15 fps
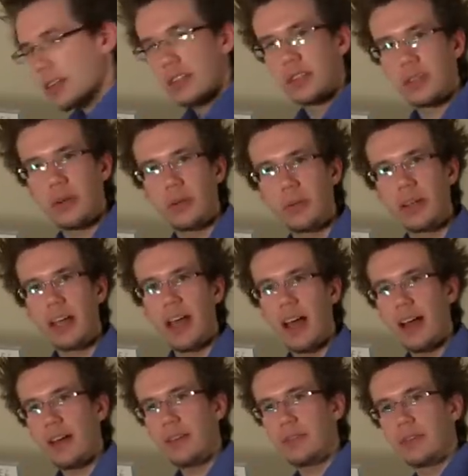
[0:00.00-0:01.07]
So we
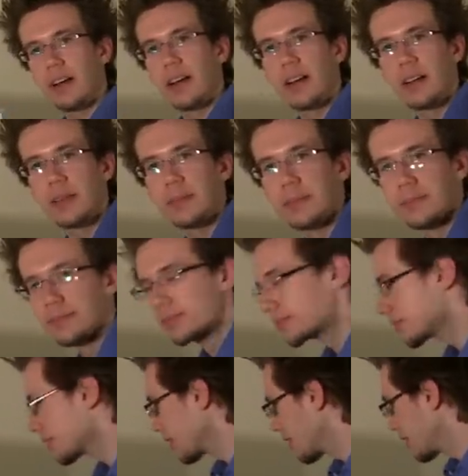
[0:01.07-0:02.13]
have
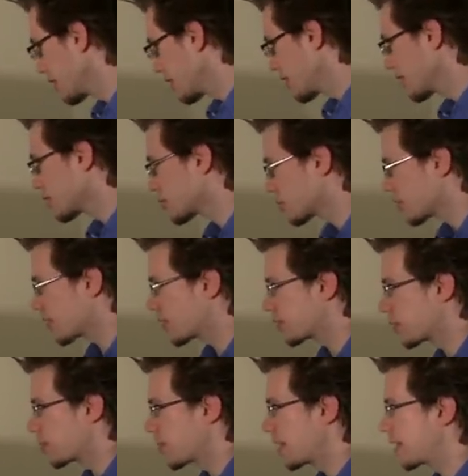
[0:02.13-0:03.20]
sort
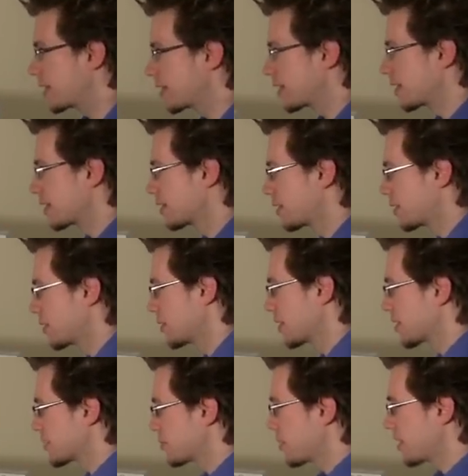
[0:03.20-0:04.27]
of a way to do
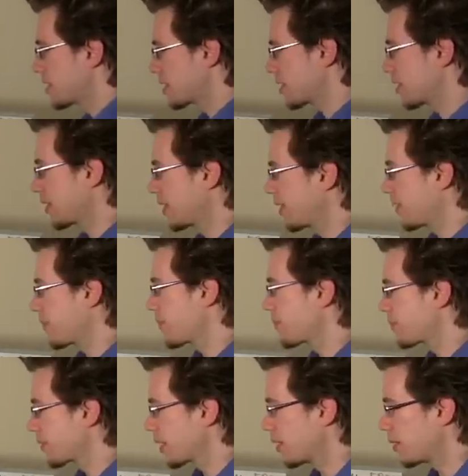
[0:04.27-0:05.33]
this. Basically,
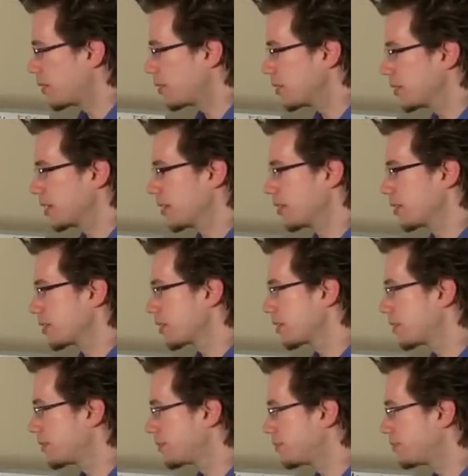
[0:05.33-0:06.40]
whole note
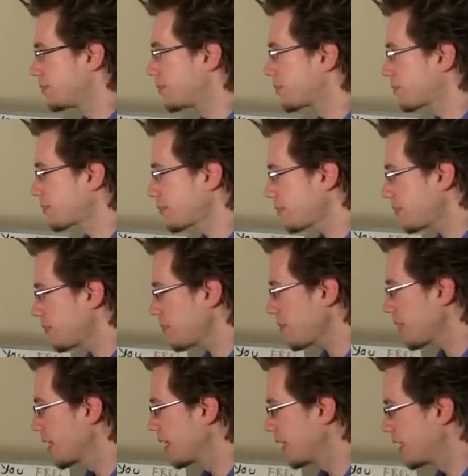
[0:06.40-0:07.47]

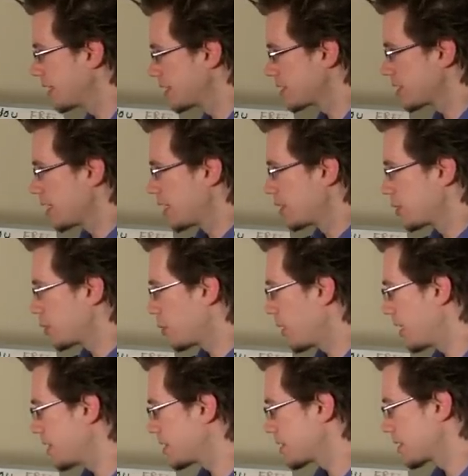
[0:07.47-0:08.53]
is
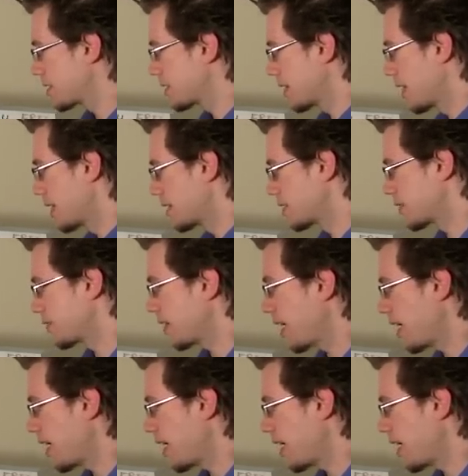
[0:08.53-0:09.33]
twice the size of a